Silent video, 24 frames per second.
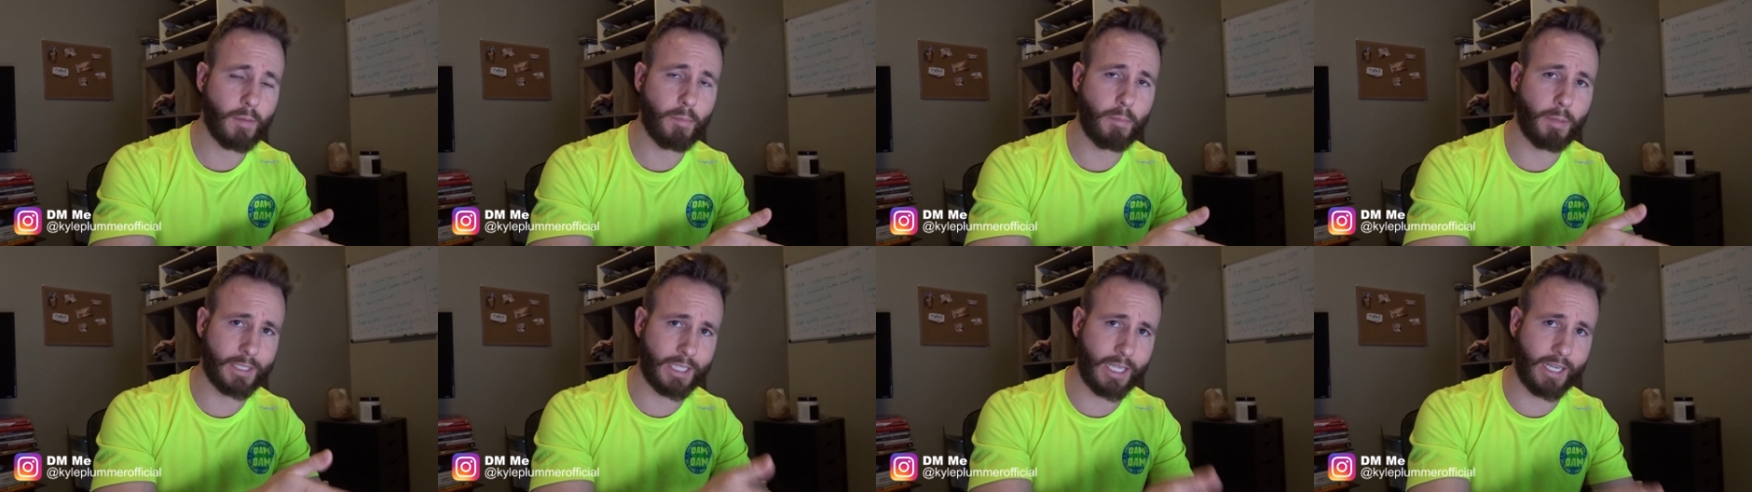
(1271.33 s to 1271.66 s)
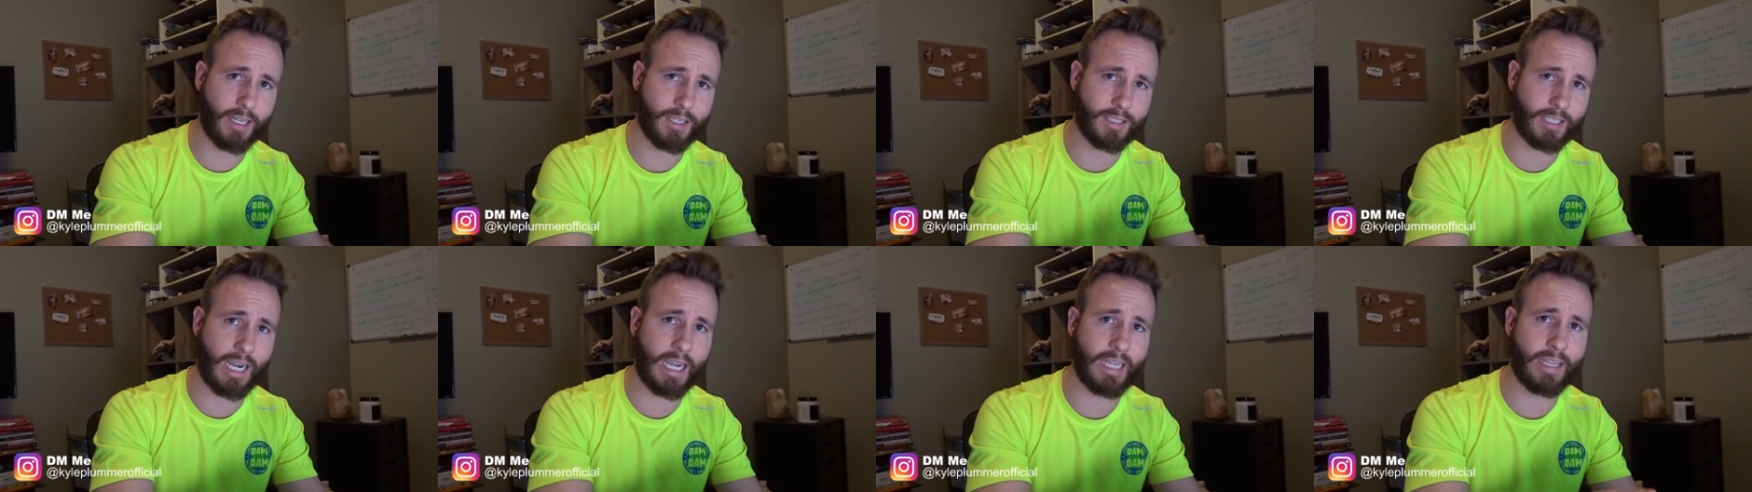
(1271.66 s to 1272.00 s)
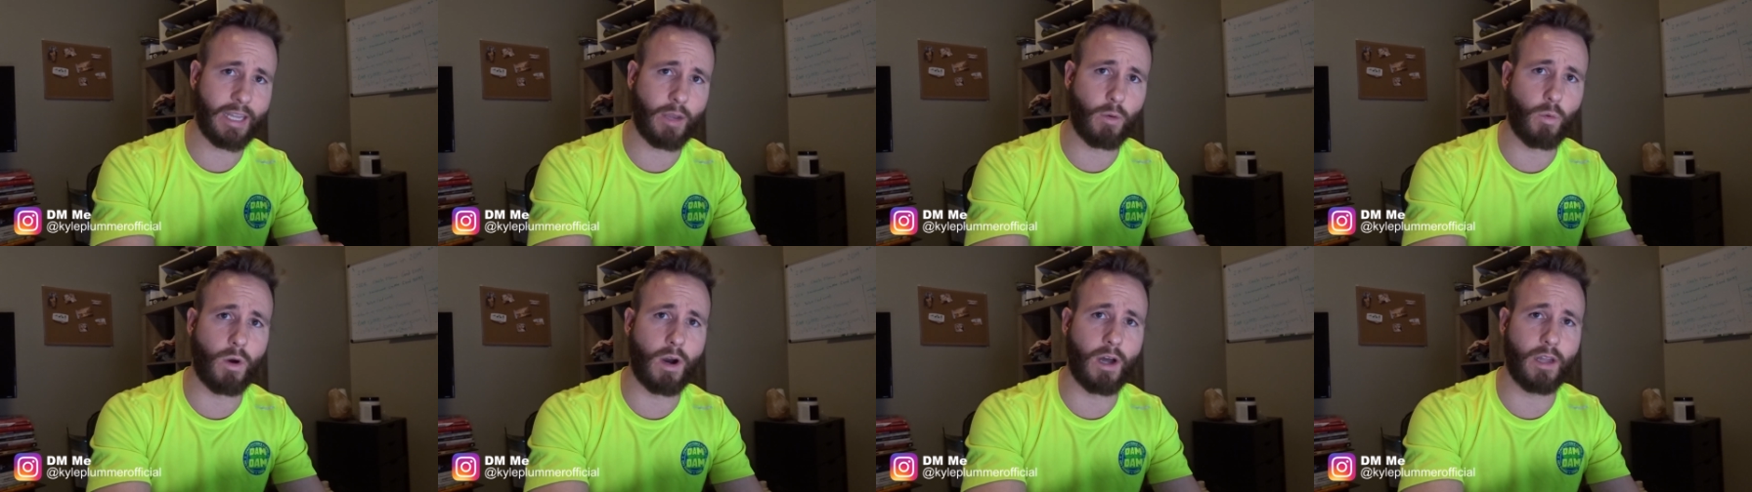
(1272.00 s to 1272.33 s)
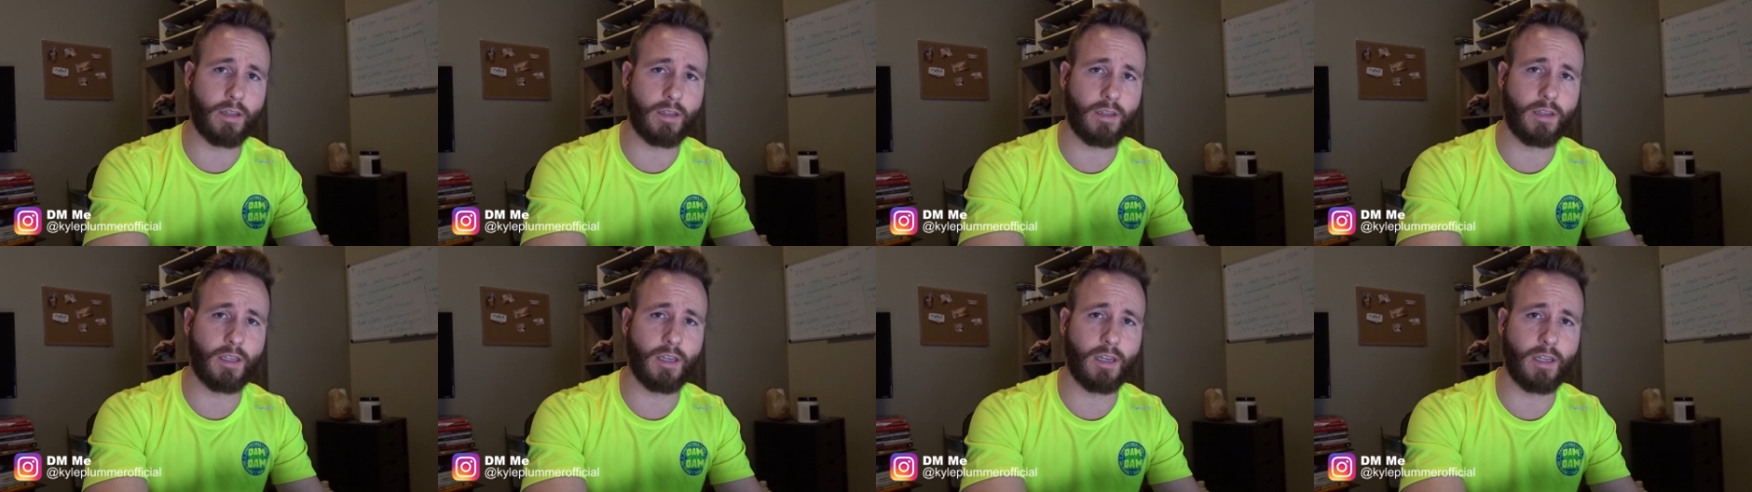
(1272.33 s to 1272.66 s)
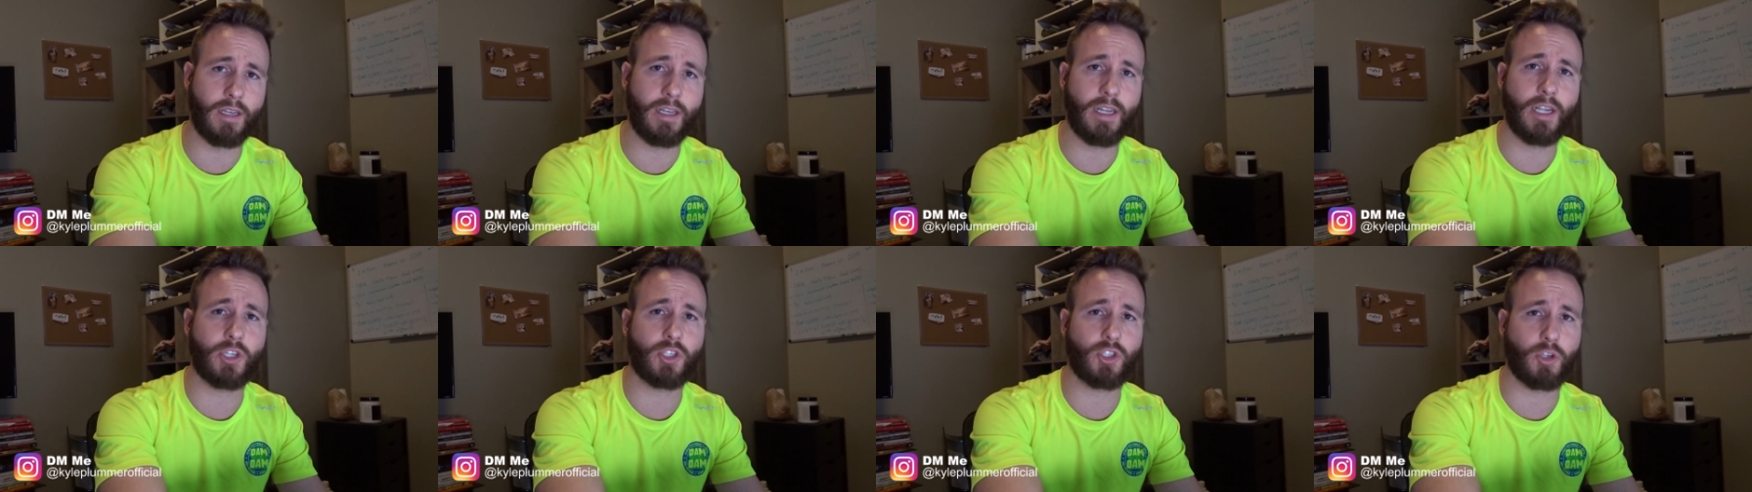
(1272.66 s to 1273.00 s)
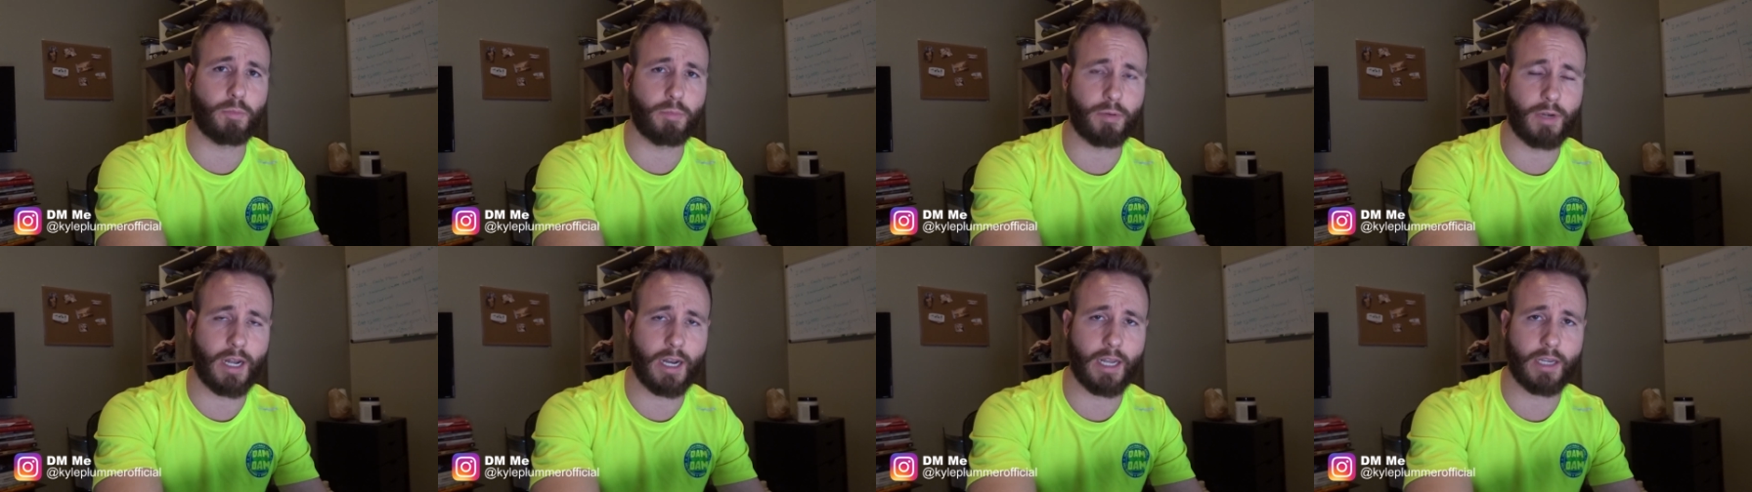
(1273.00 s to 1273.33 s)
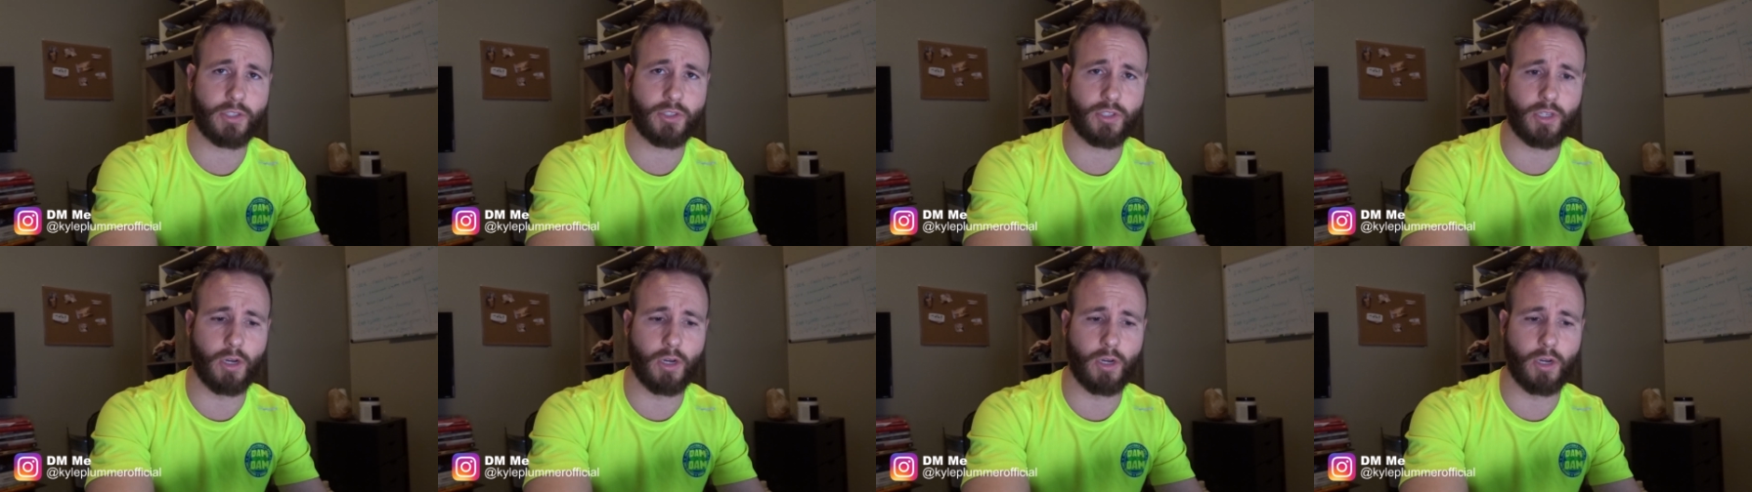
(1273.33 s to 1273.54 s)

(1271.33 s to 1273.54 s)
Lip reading: but they decide they want the initial product.